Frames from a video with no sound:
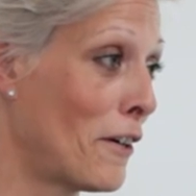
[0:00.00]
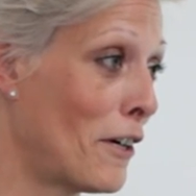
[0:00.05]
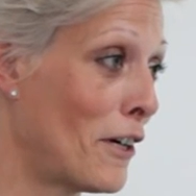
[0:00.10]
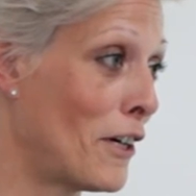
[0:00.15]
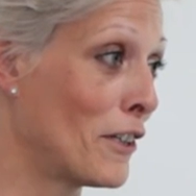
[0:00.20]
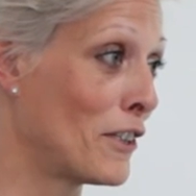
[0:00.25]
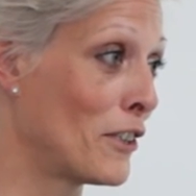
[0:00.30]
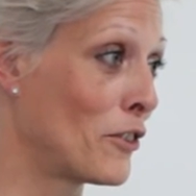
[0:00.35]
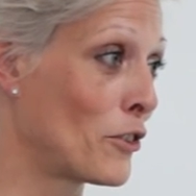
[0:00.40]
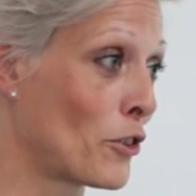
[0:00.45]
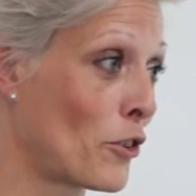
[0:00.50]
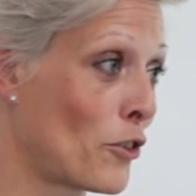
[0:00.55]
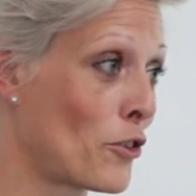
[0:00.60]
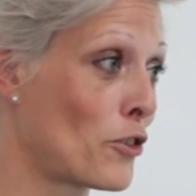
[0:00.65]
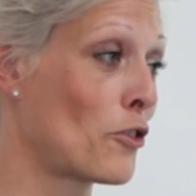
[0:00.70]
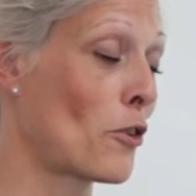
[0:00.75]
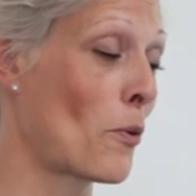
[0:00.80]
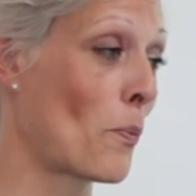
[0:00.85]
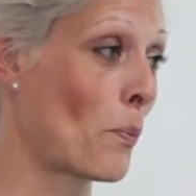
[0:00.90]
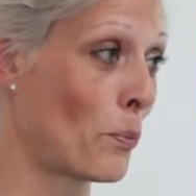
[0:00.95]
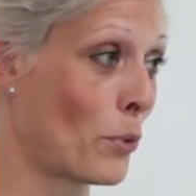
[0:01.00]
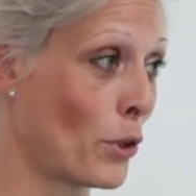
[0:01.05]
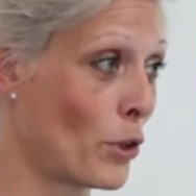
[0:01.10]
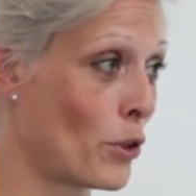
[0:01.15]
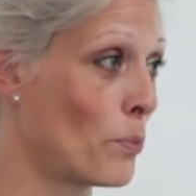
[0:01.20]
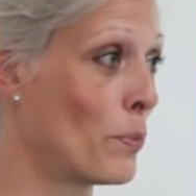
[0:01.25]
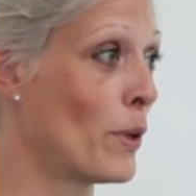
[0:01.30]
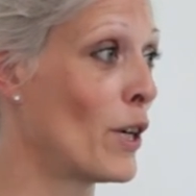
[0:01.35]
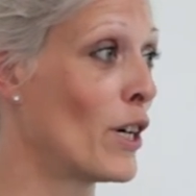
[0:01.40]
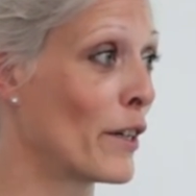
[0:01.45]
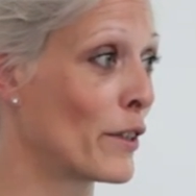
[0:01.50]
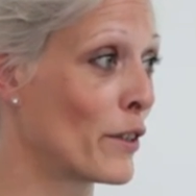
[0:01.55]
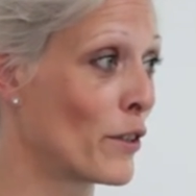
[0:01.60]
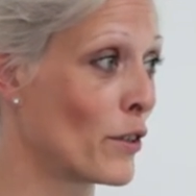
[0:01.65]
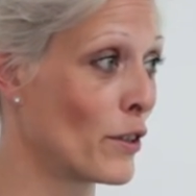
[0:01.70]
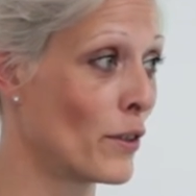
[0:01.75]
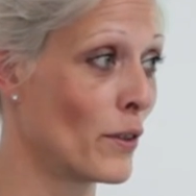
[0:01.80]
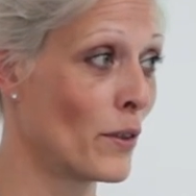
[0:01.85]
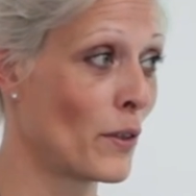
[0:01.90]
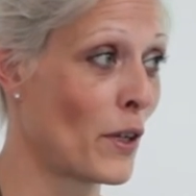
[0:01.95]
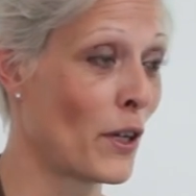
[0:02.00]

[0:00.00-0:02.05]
auditors per partner.